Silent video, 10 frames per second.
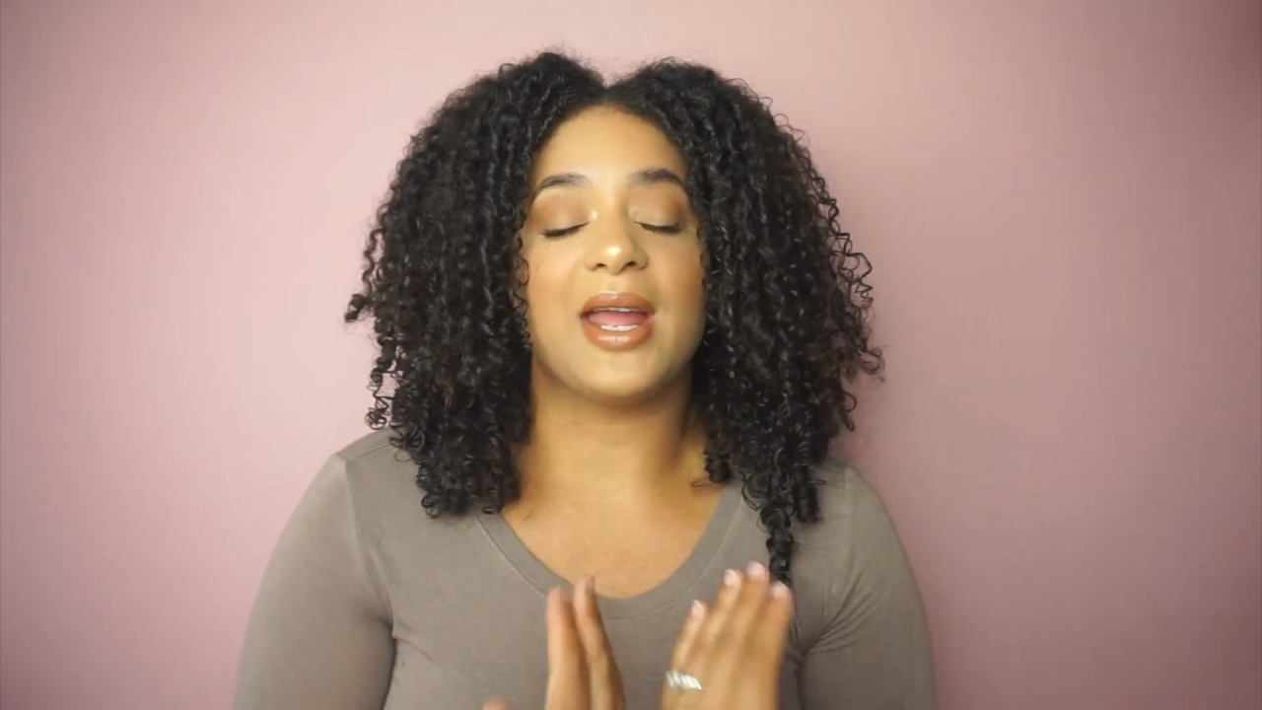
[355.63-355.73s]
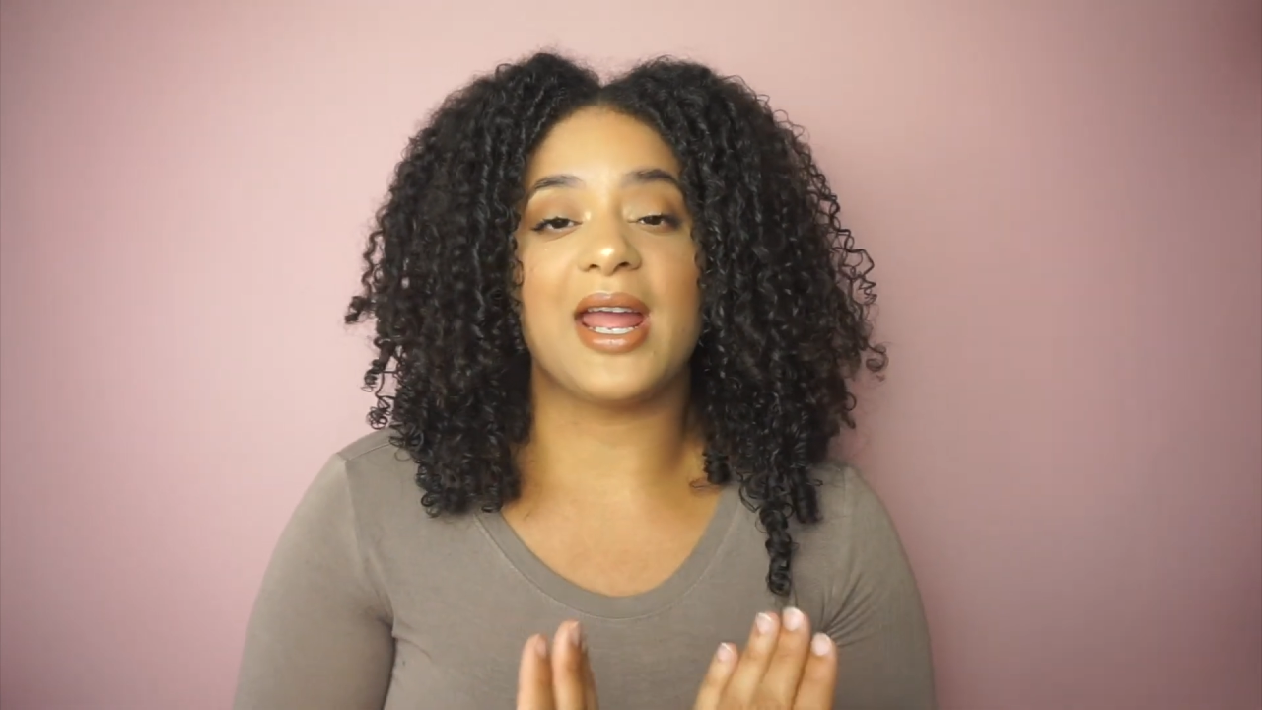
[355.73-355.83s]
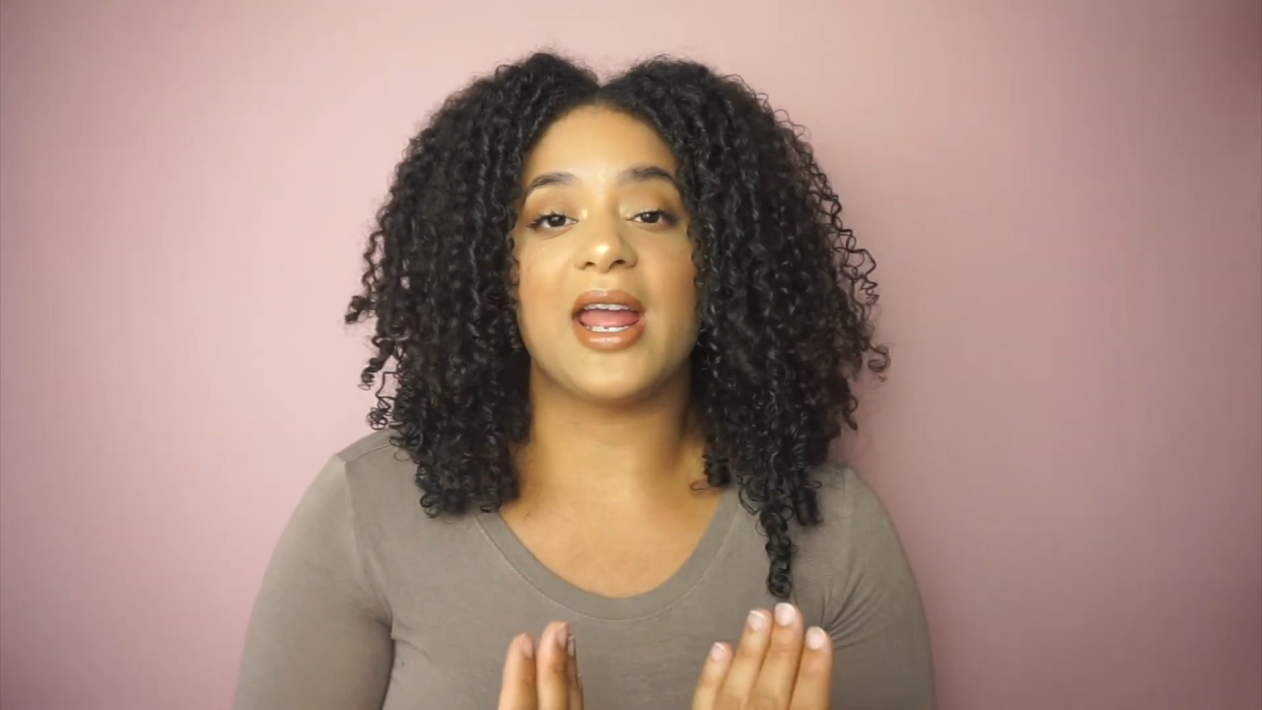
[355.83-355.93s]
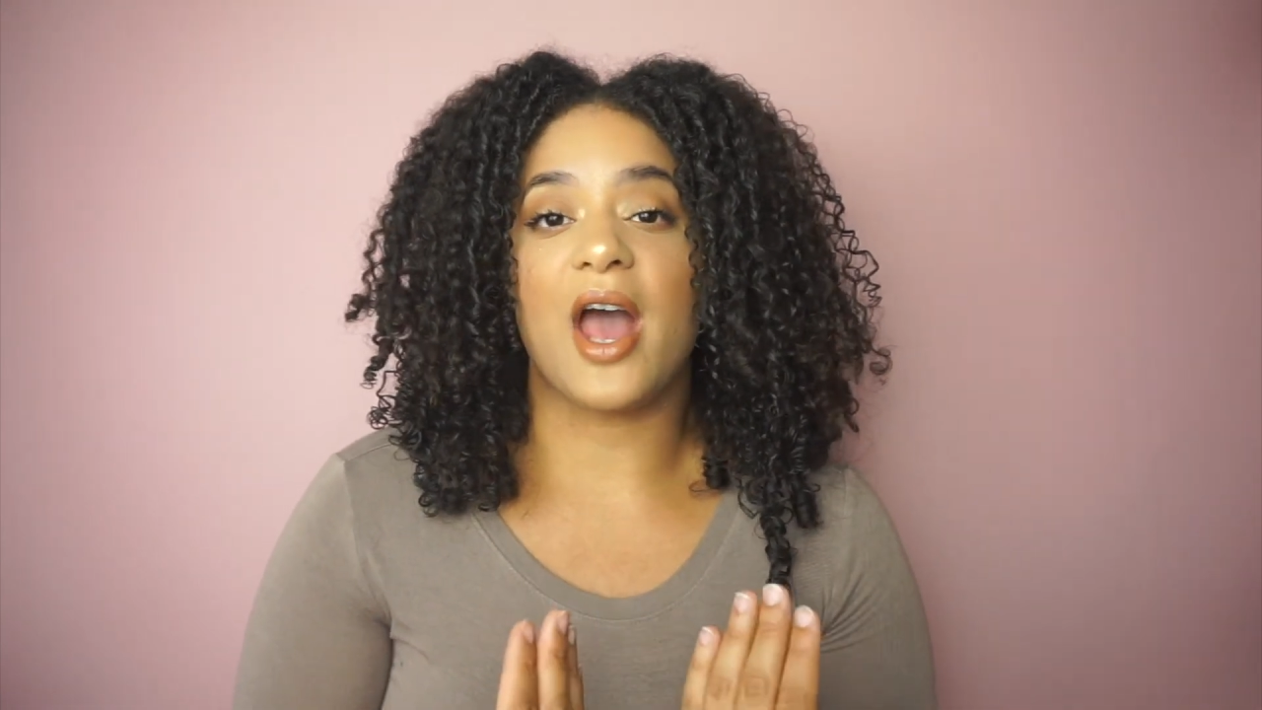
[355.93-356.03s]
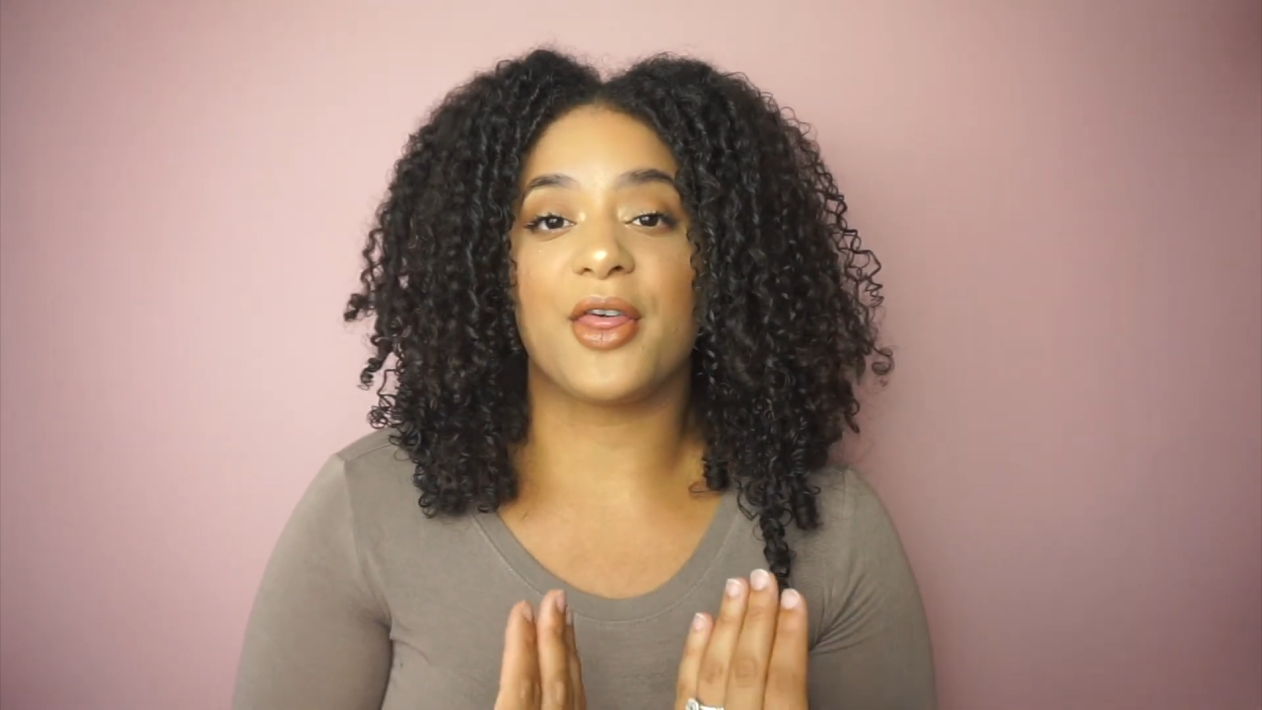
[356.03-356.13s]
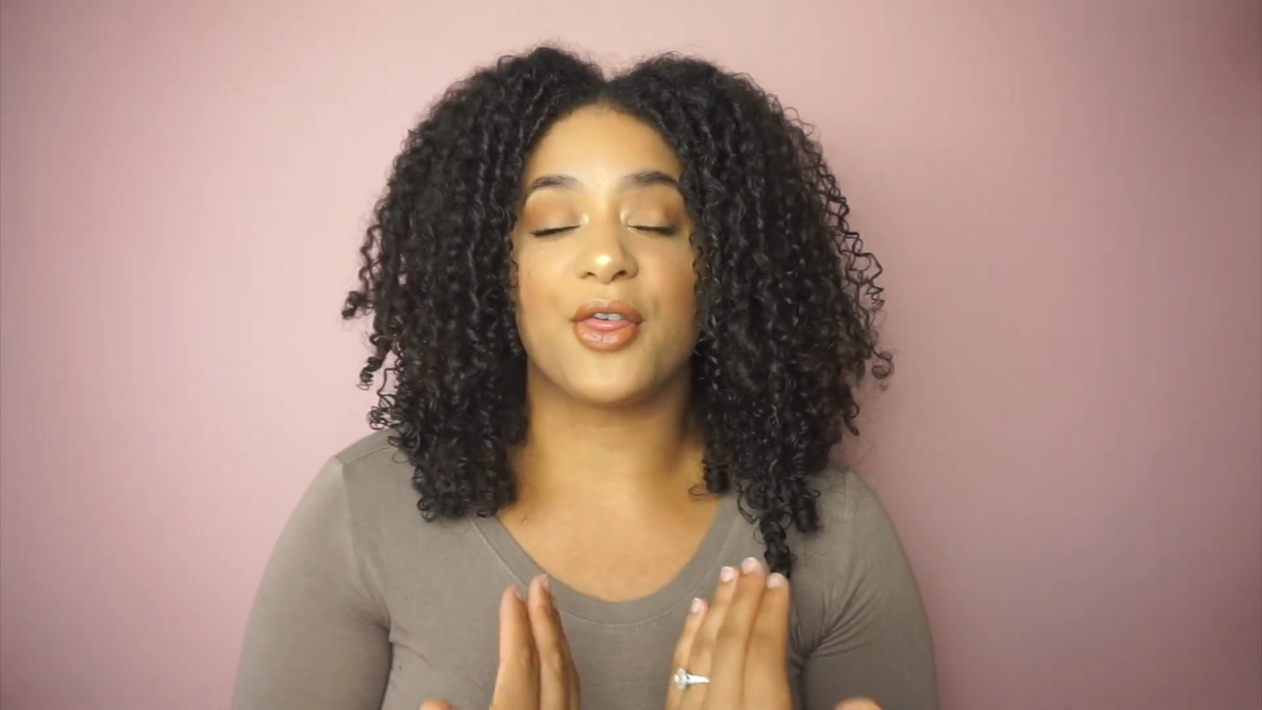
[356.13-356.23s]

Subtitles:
a